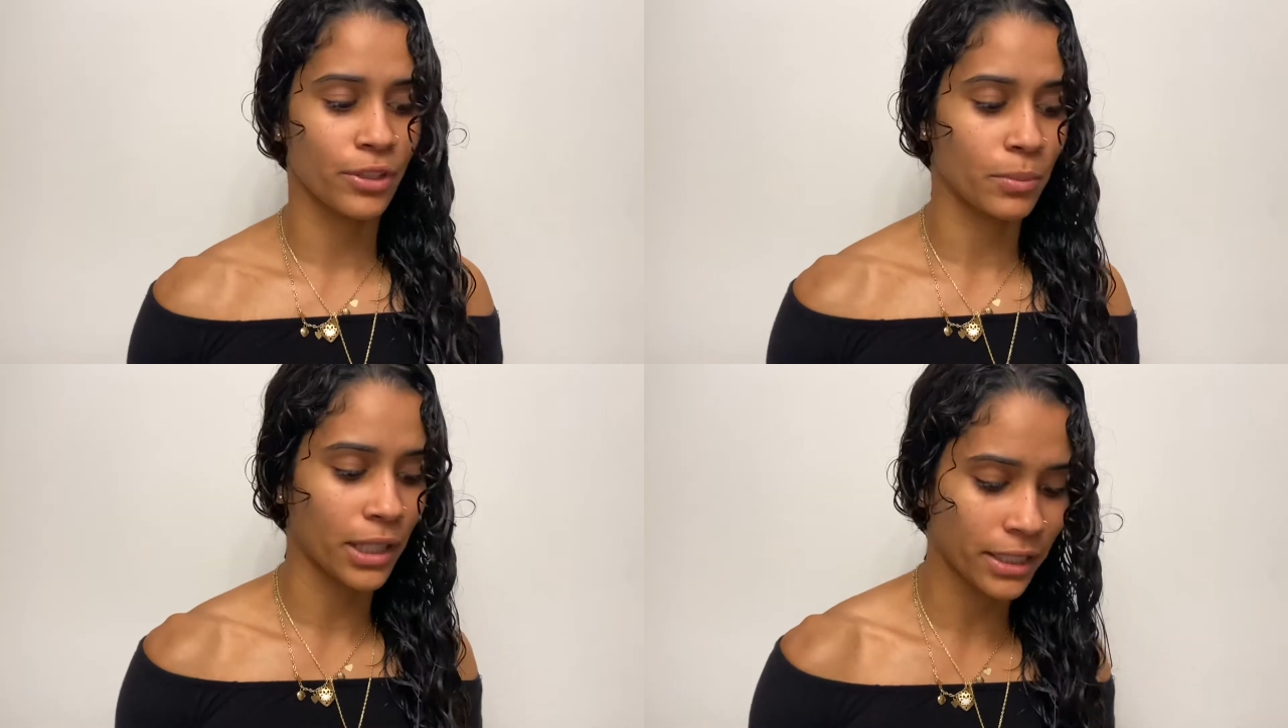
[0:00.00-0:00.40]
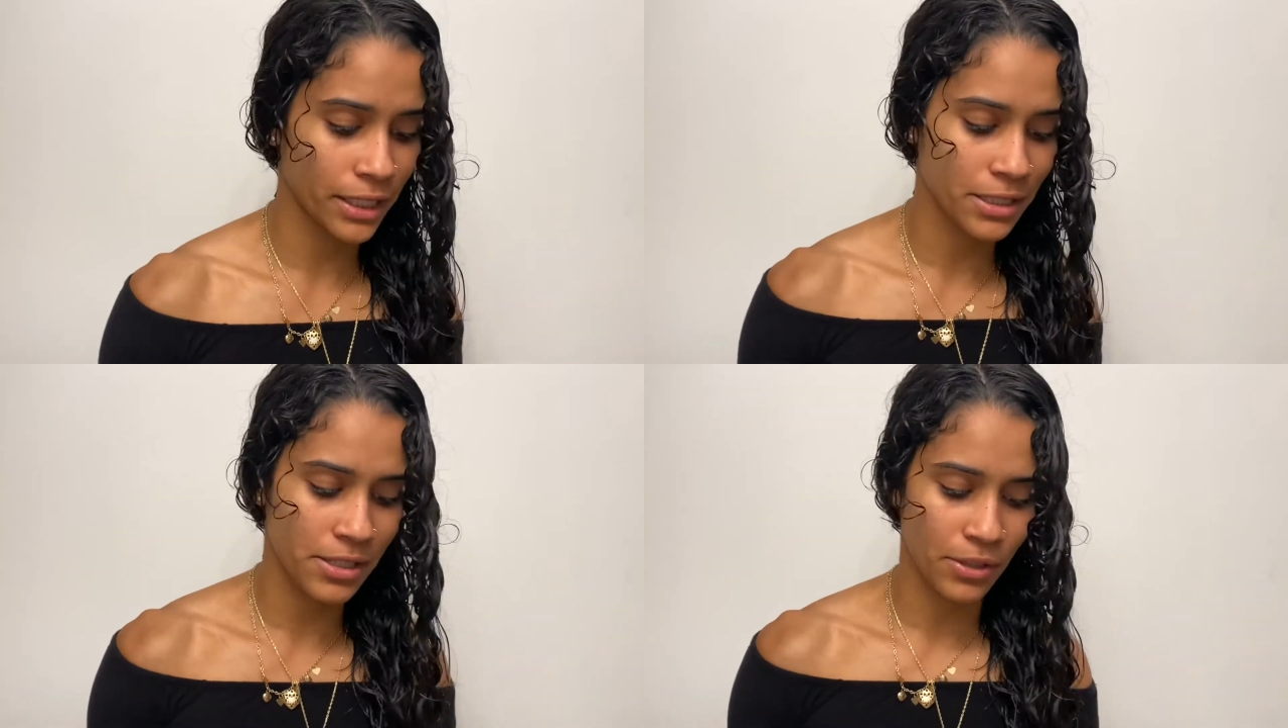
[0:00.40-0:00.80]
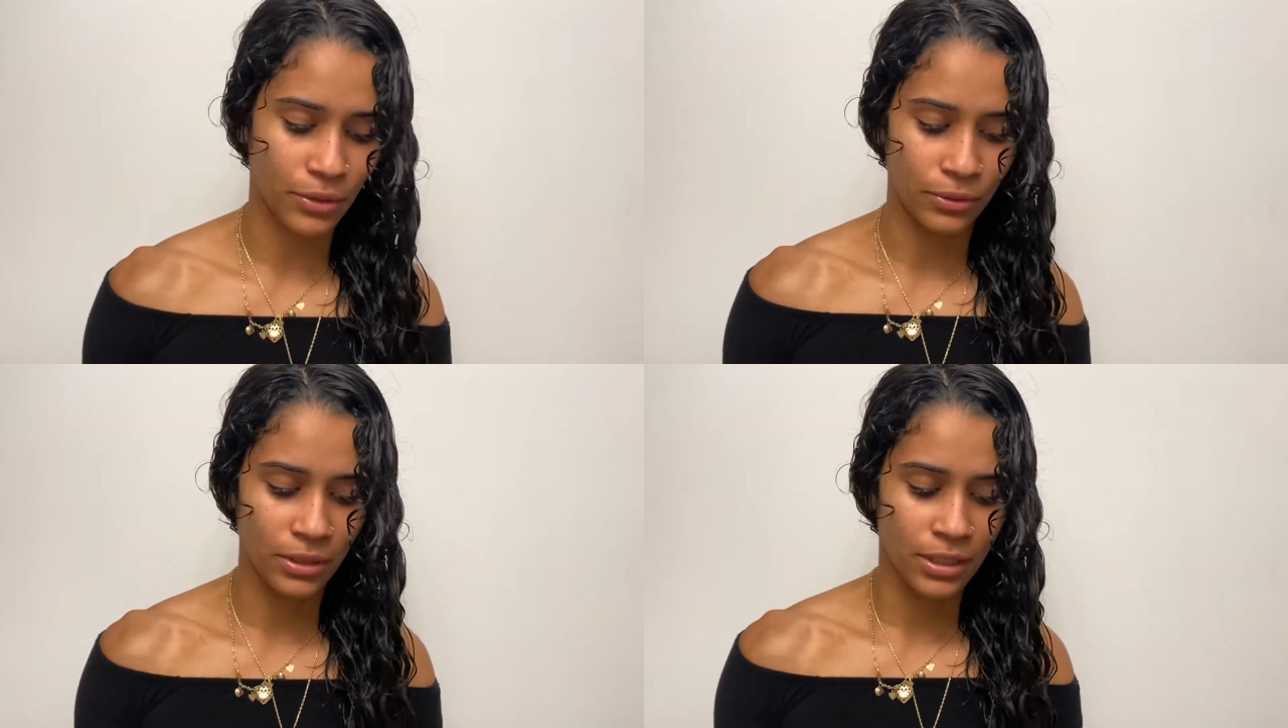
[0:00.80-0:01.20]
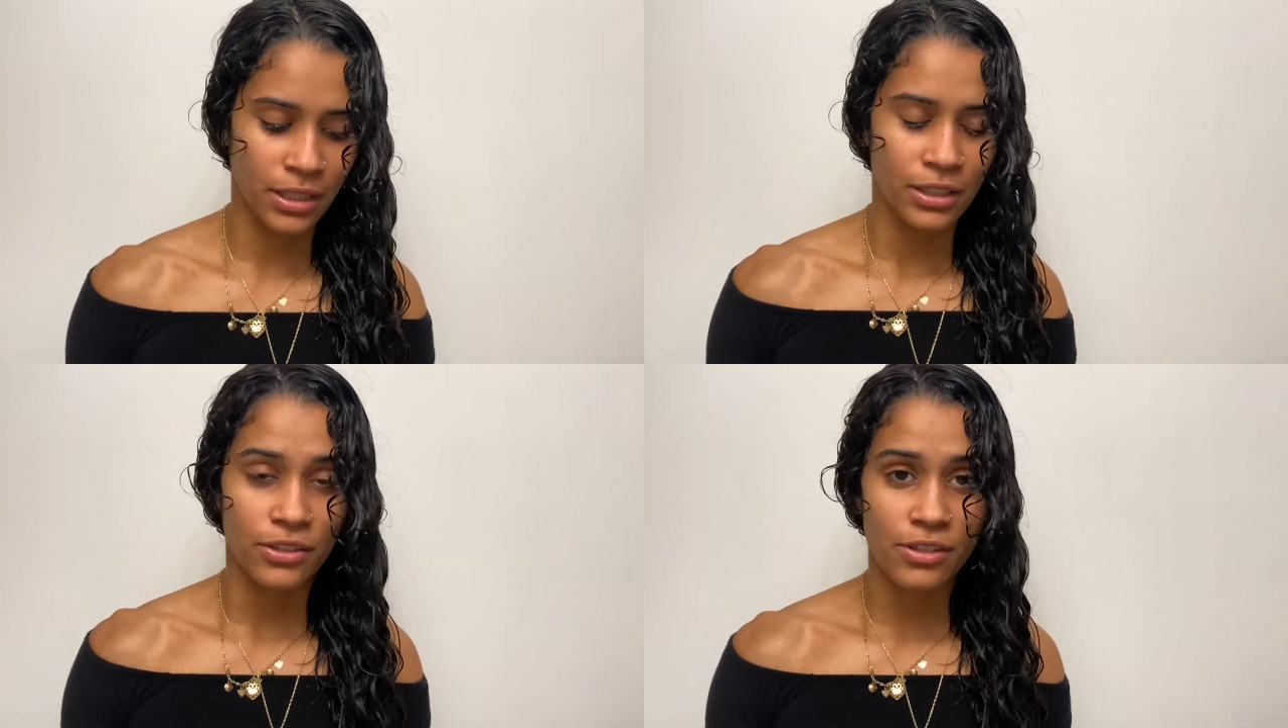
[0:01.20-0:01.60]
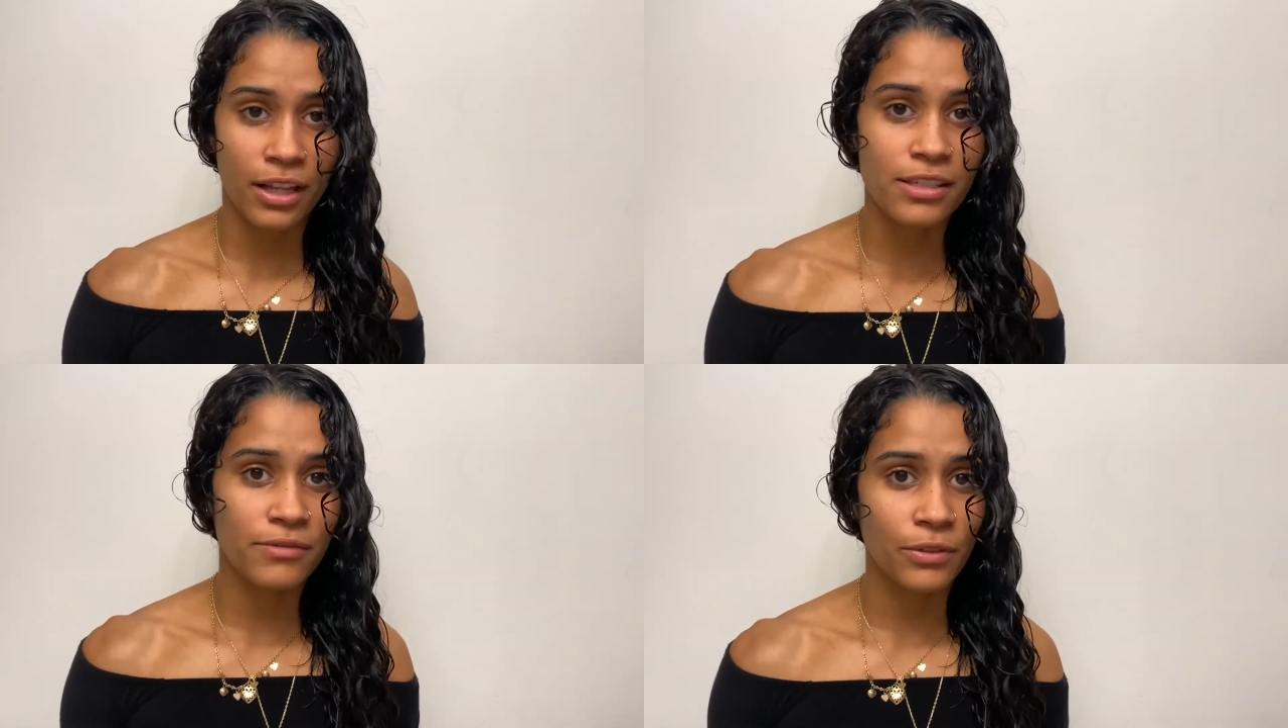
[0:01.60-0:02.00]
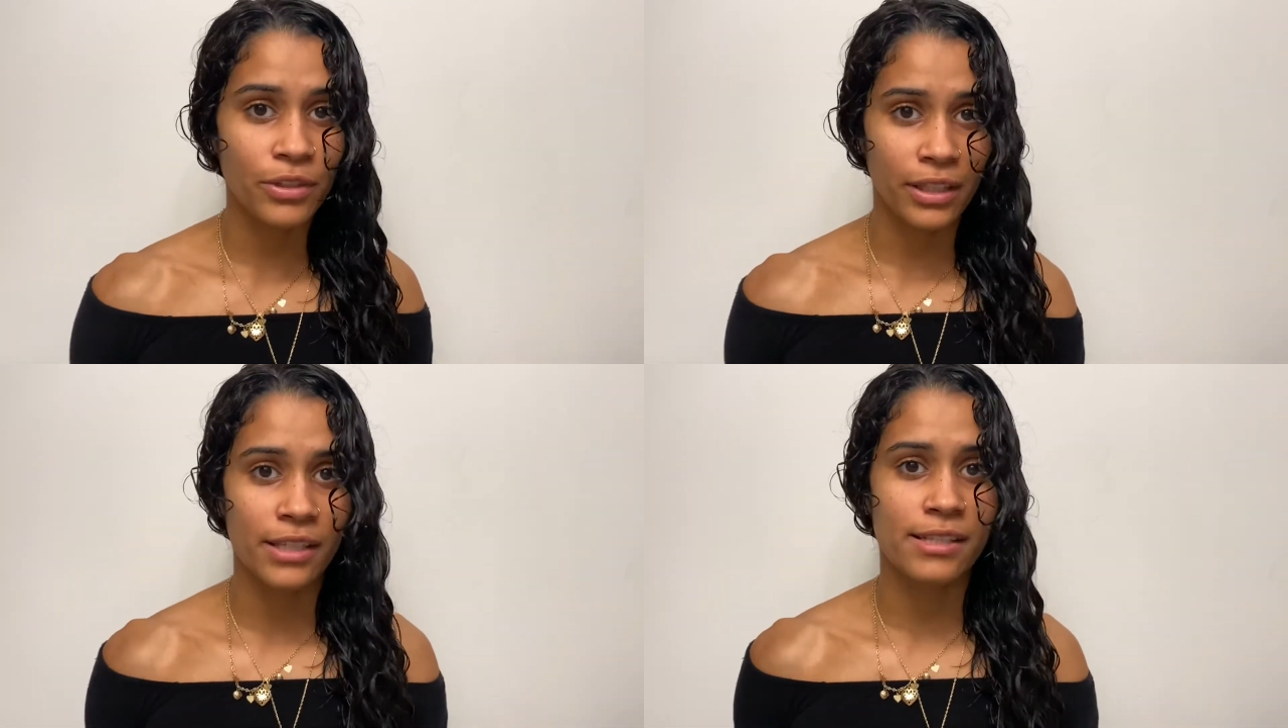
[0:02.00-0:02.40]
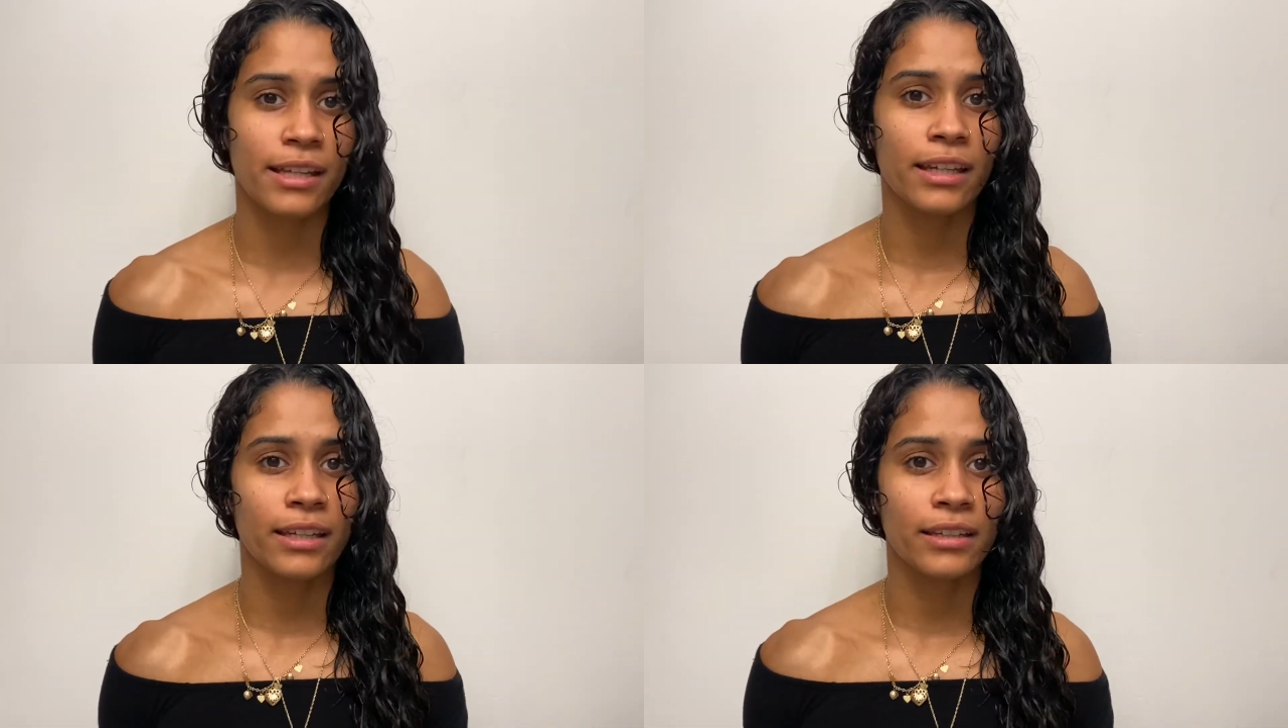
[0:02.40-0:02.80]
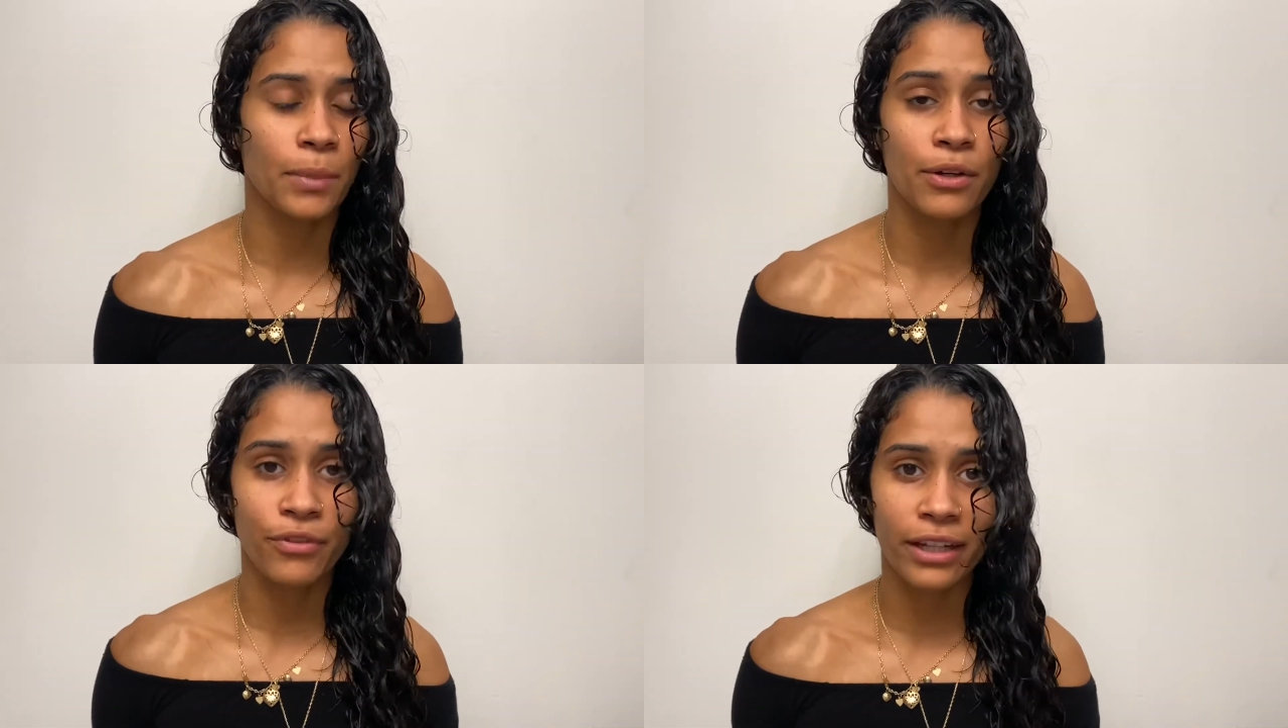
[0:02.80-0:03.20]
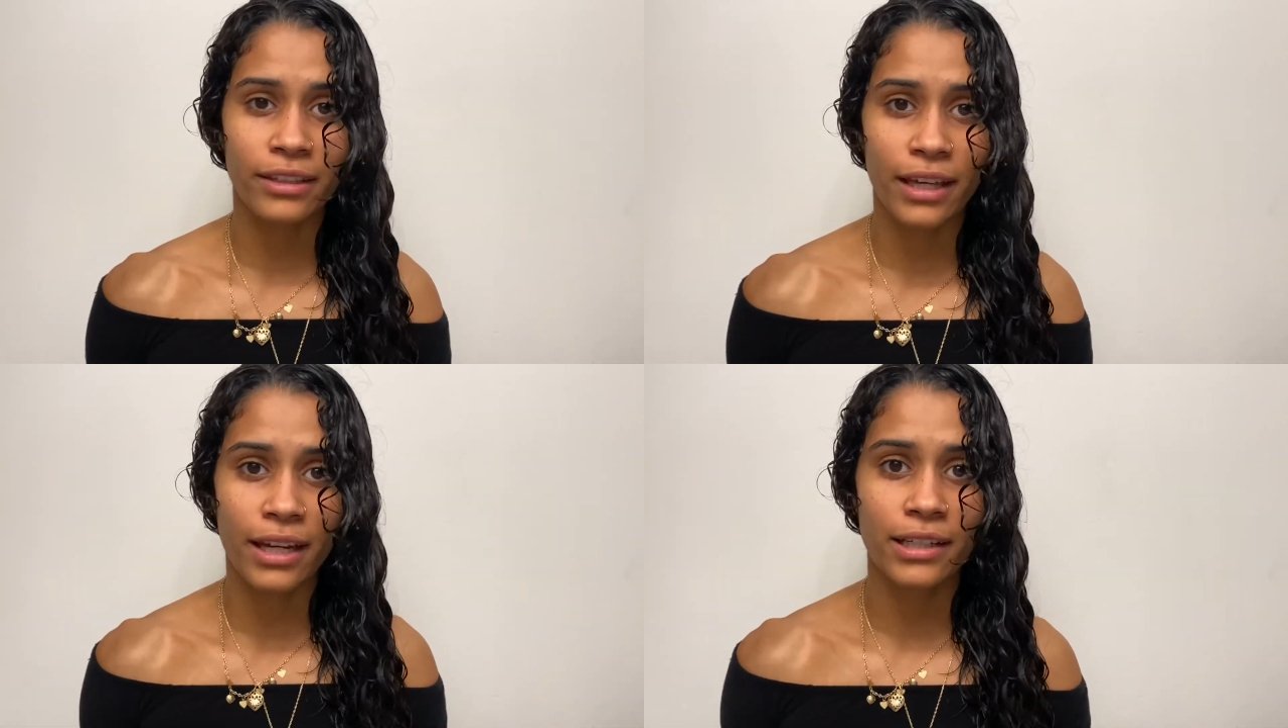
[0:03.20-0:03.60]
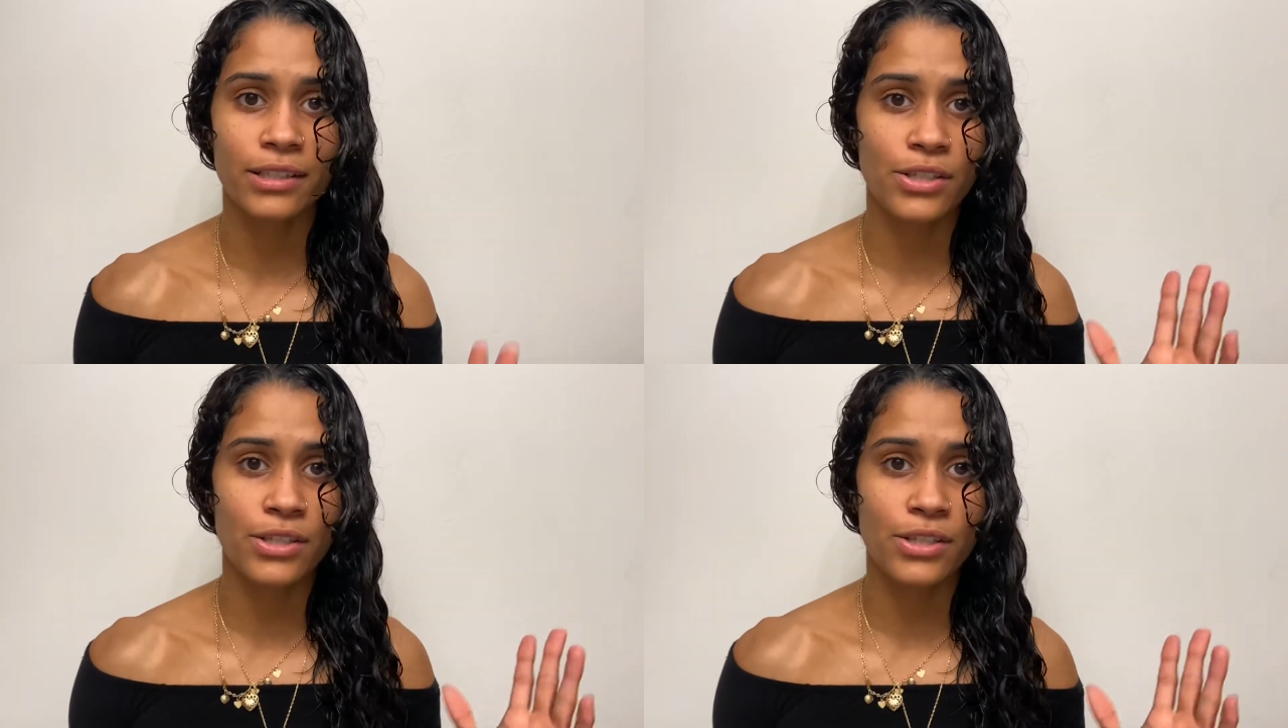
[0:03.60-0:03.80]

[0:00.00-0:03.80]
your body. So there's lots of different things that can affect that.